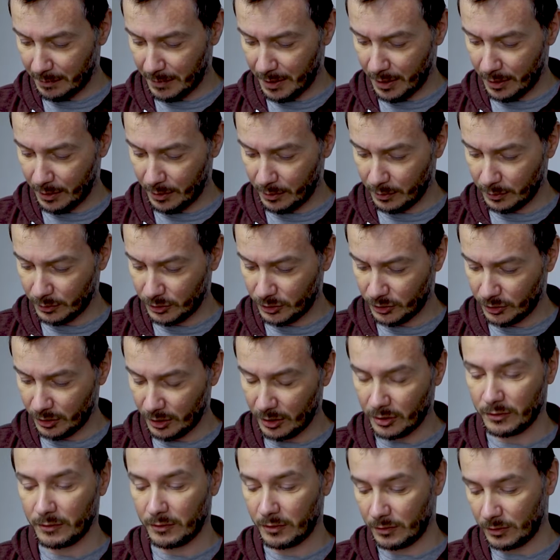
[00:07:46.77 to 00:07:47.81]
modes.
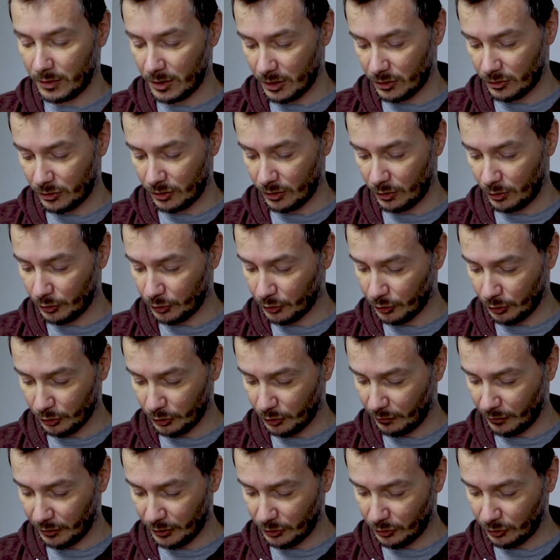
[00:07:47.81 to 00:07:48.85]
There's all sorts
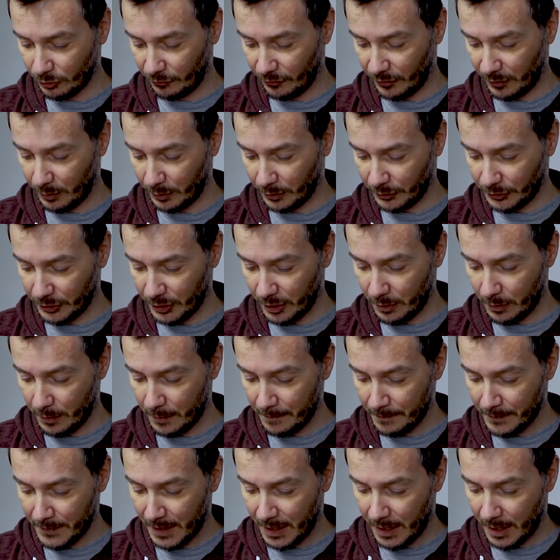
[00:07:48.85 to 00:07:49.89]
of other stuff it will do.
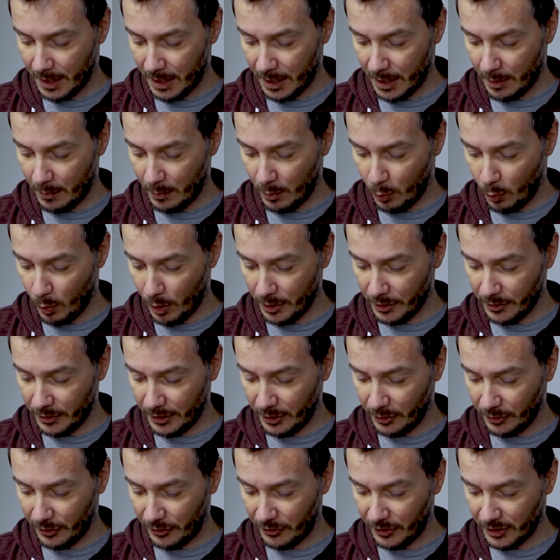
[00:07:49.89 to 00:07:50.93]
One of
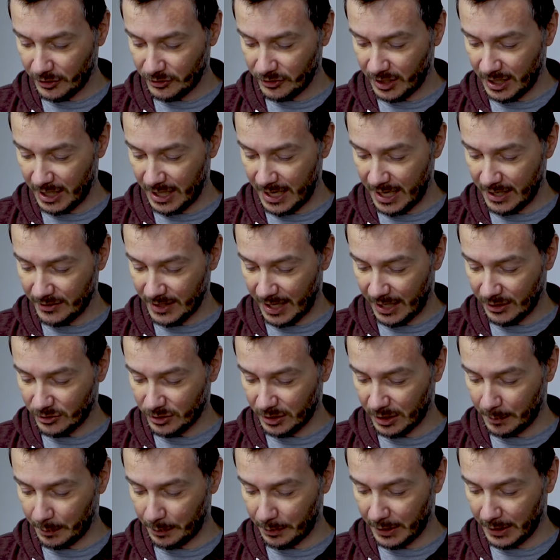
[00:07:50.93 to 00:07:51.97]
the other things that it is
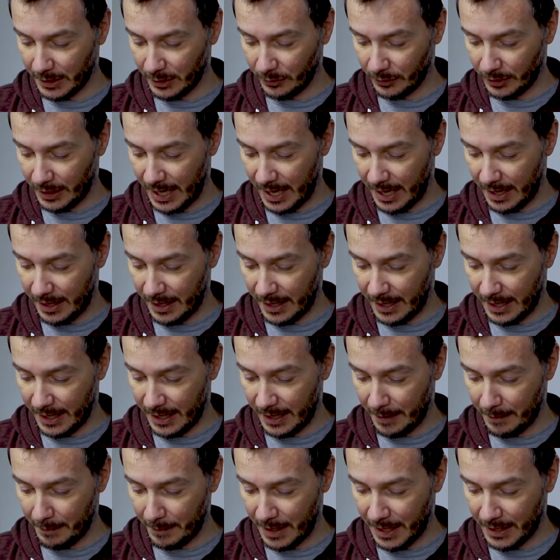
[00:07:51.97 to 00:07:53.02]
actually pretty good at
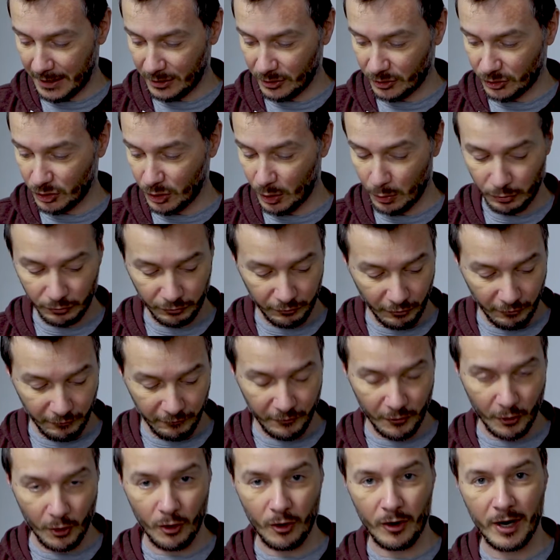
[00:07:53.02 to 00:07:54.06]
and is useful
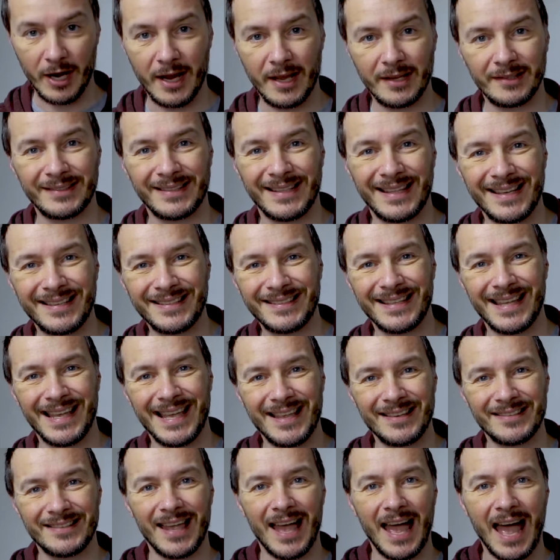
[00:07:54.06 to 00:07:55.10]
for is this
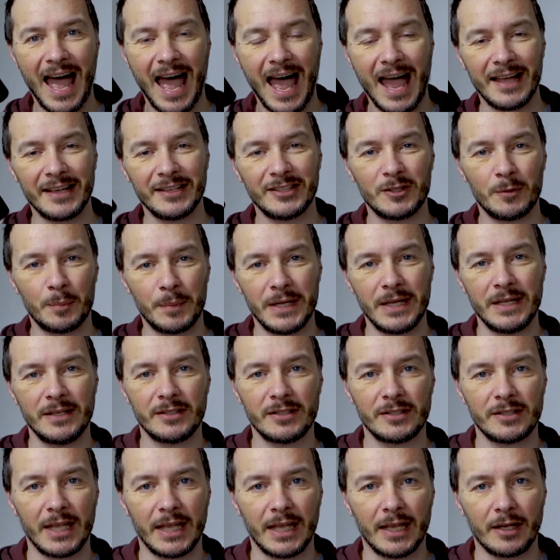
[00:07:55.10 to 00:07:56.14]
is high-speed
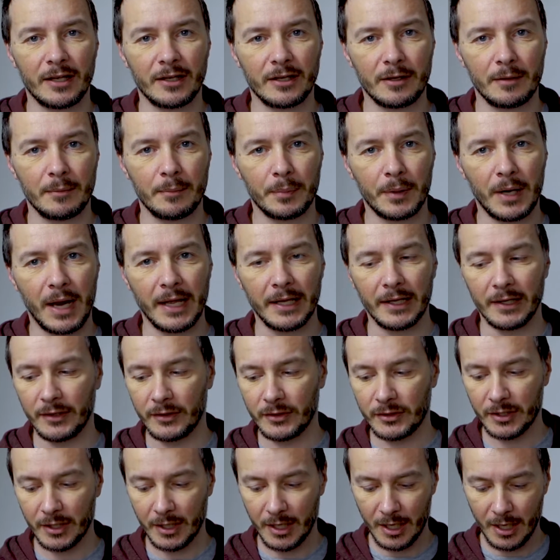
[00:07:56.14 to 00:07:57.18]
sync
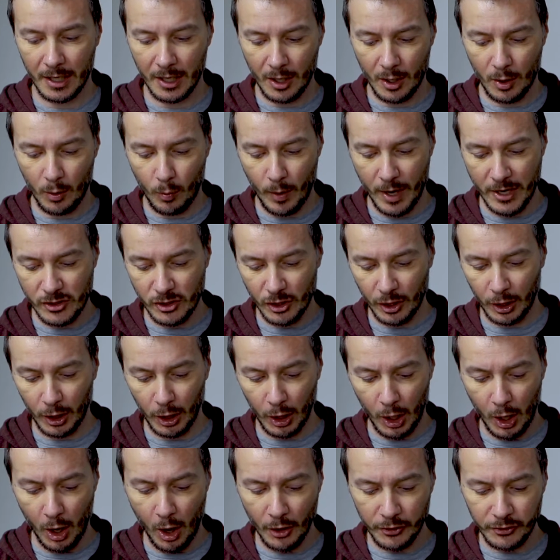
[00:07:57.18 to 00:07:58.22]
compliant, which a
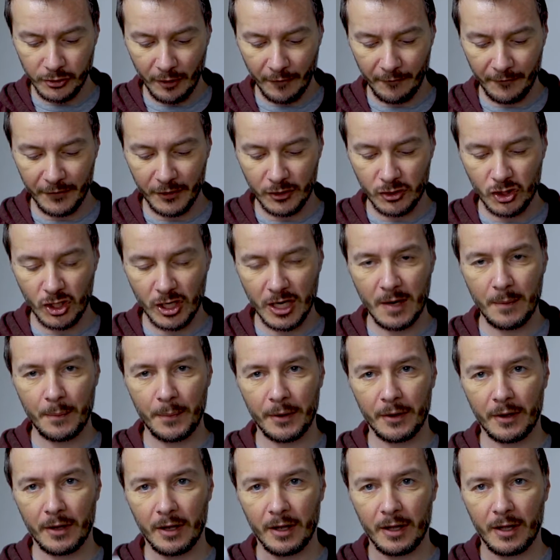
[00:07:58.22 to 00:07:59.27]
lot of the
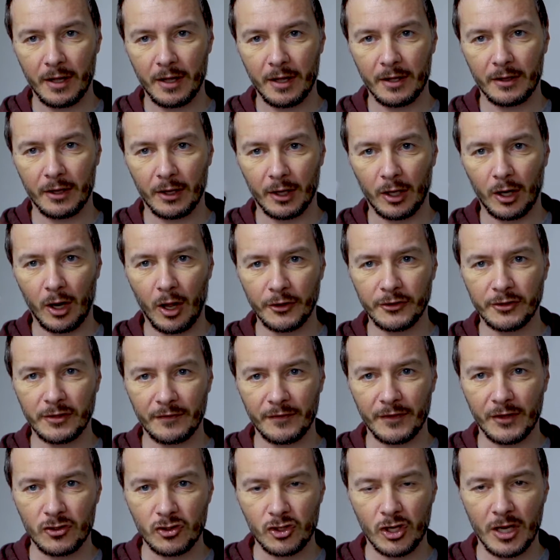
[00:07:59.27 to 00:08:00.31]
cheaper
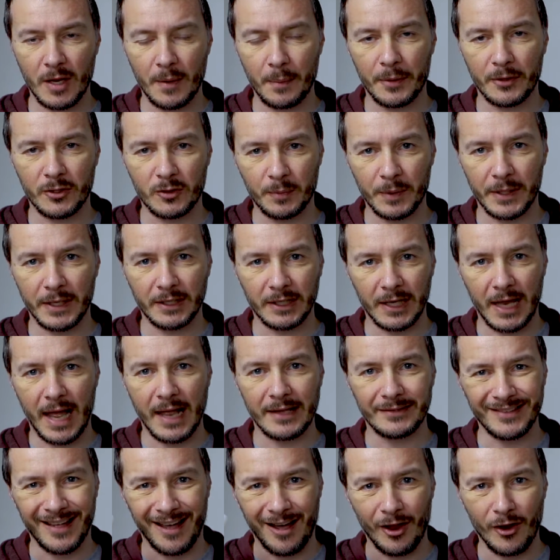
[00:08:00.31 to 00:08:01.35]

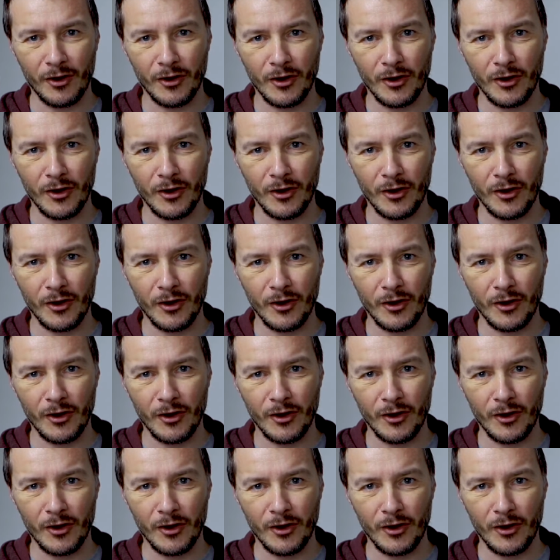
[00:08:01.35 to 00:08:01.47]
Speedlights are